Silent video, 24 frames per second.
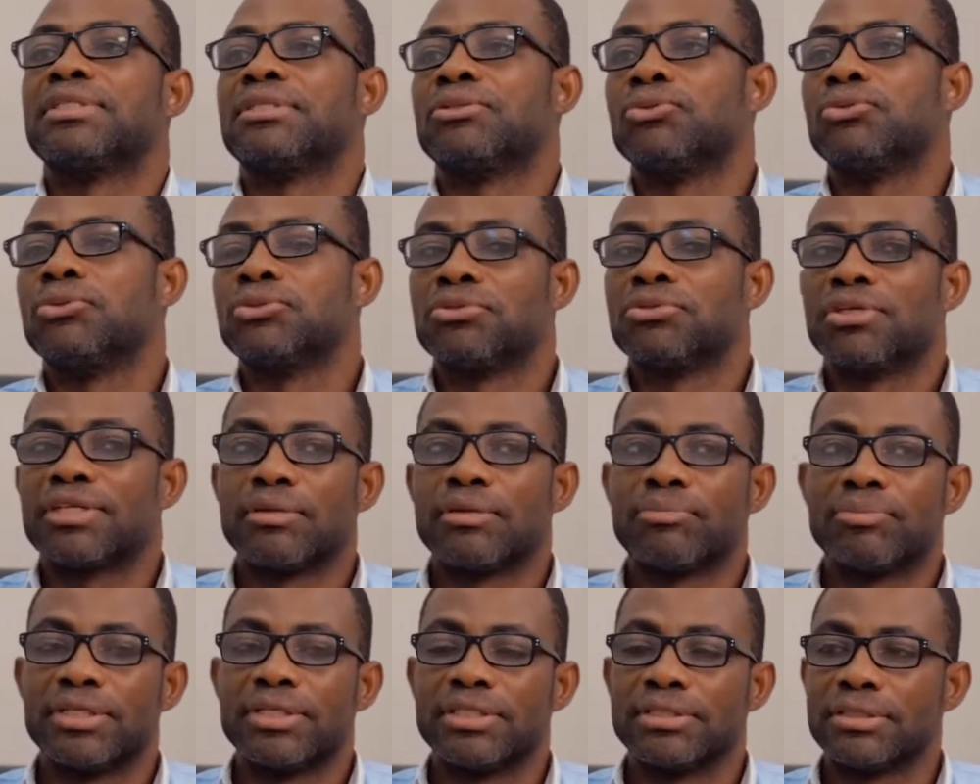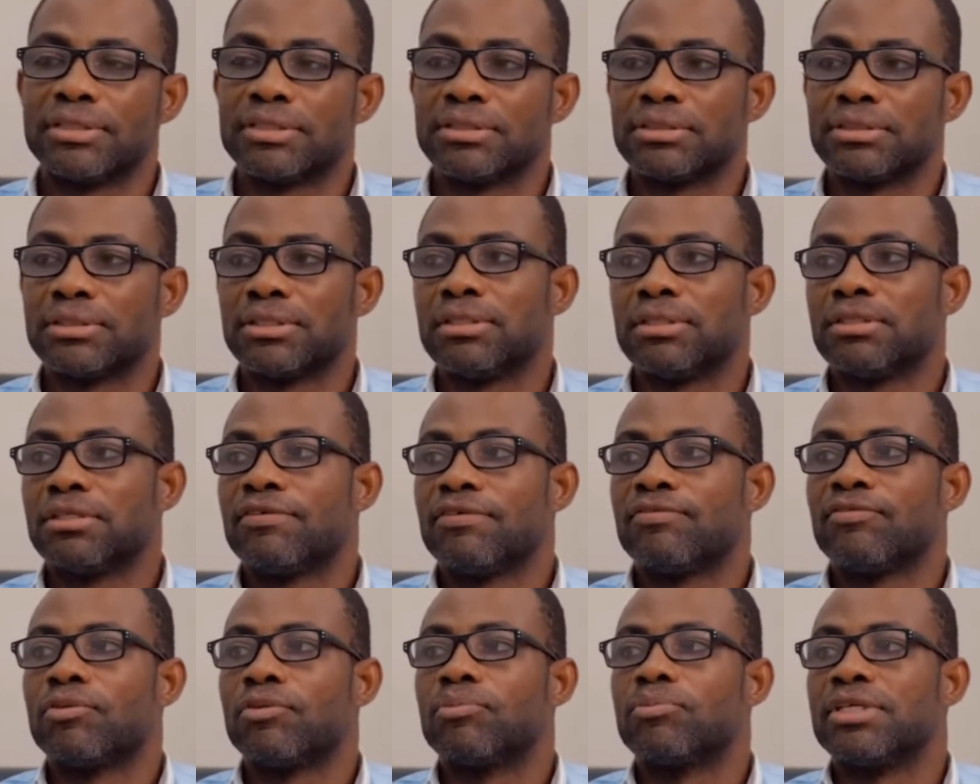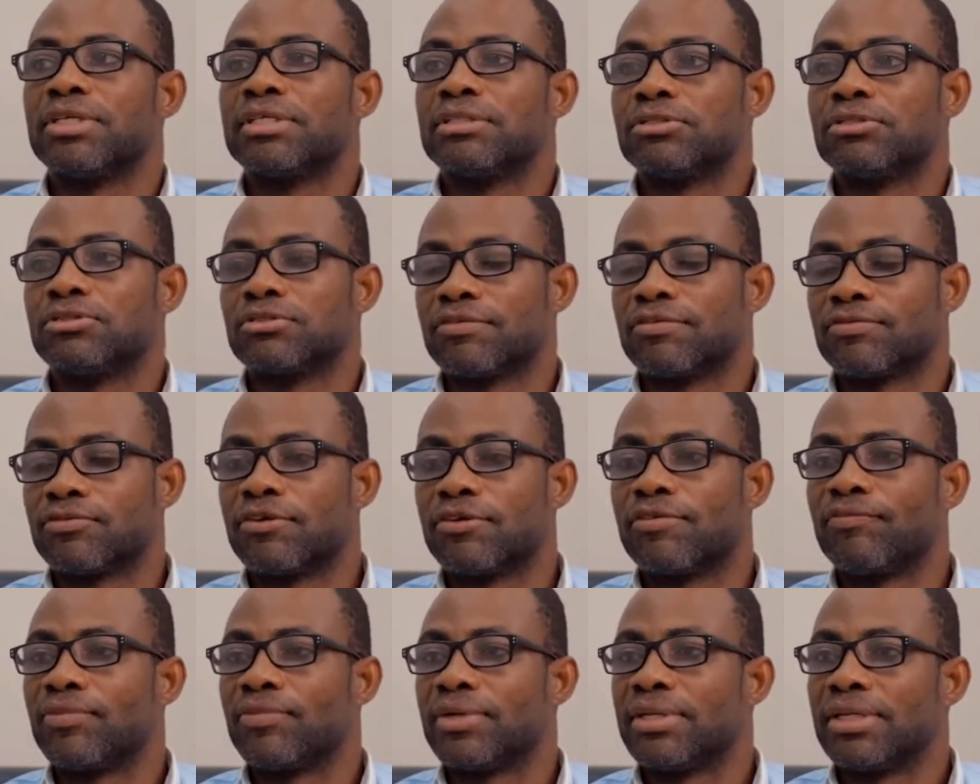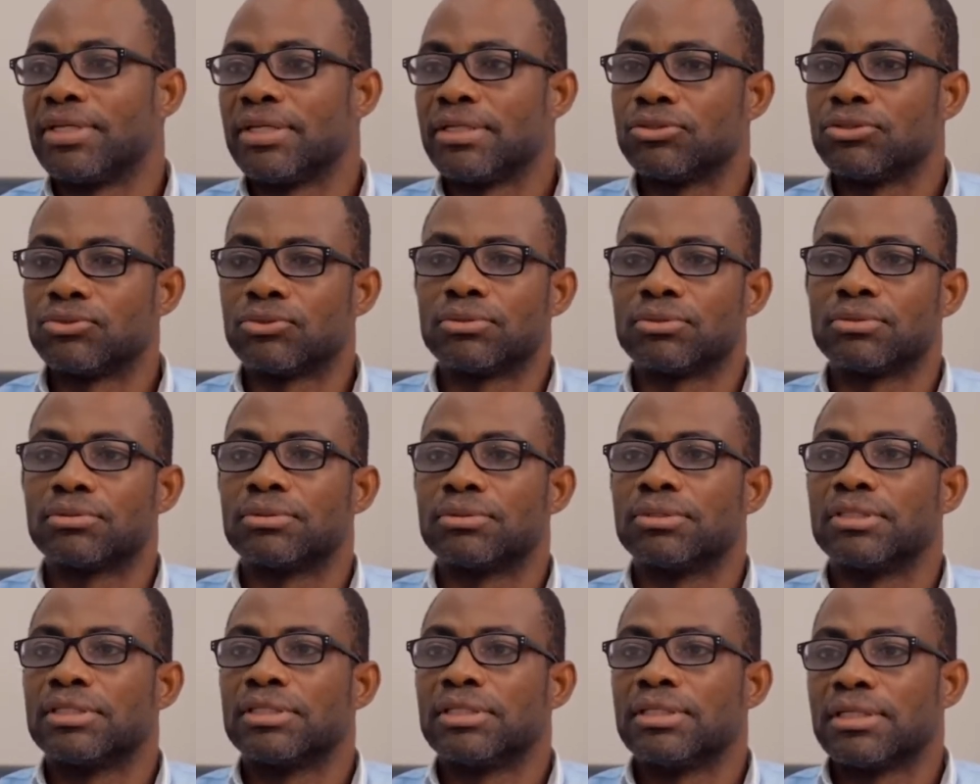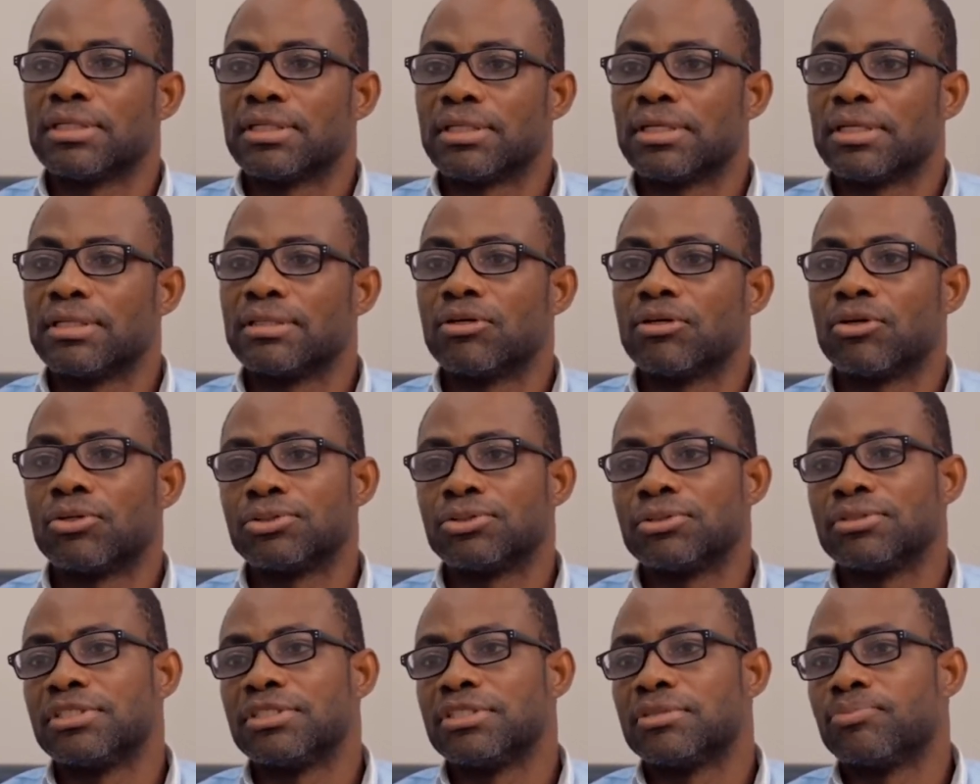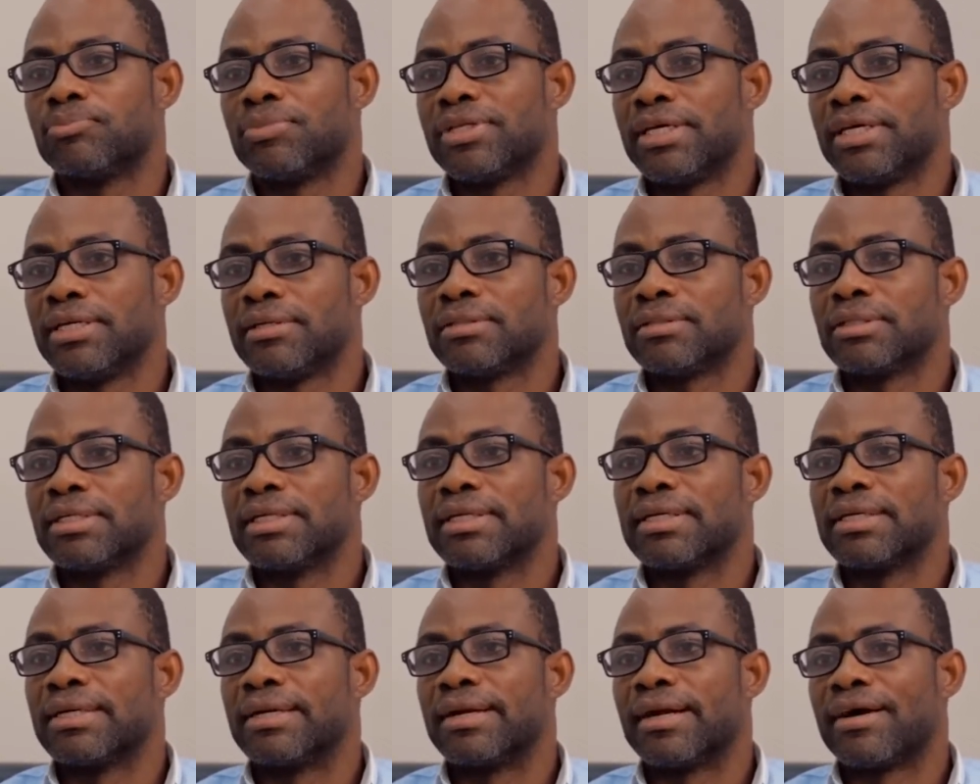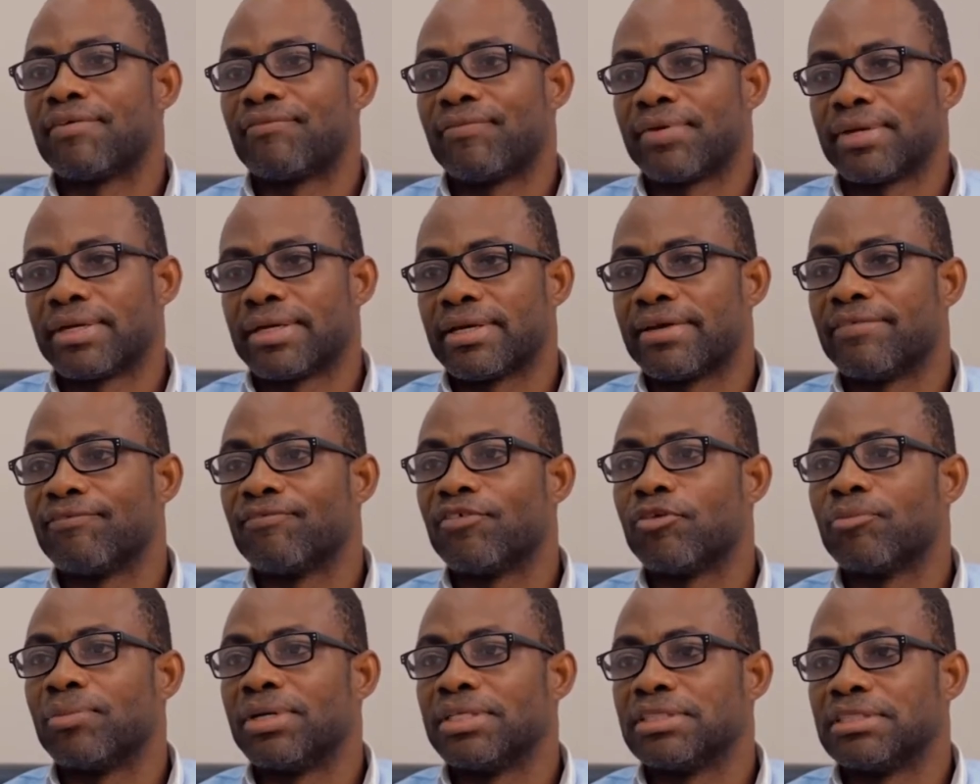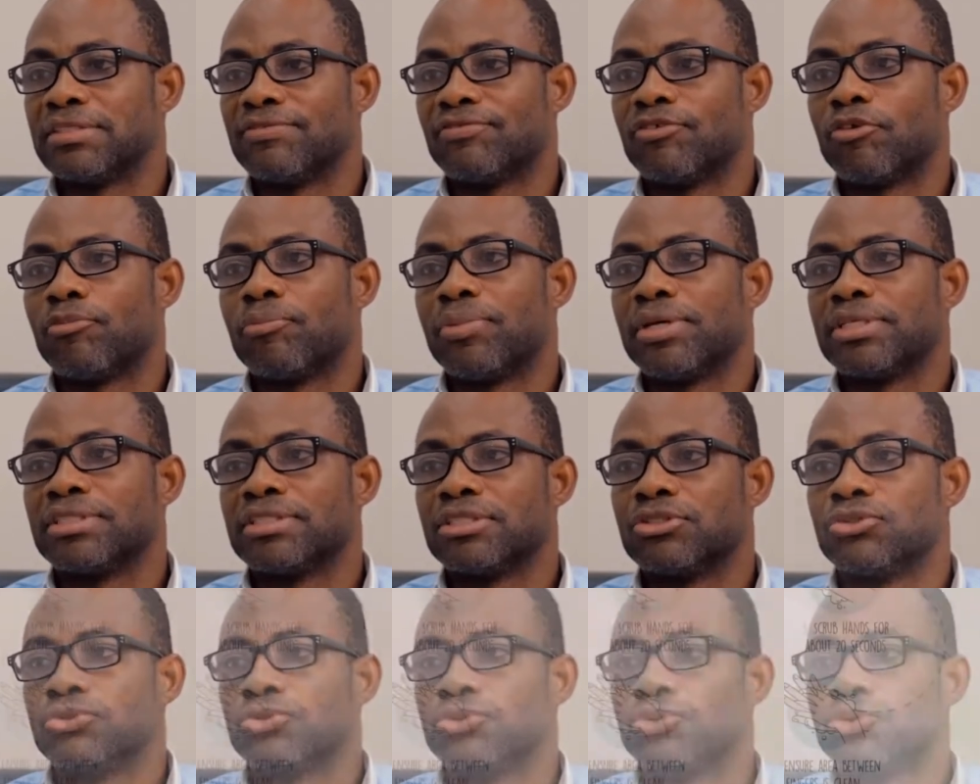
and go to other places for places of convenience, and also display graphic information for patients to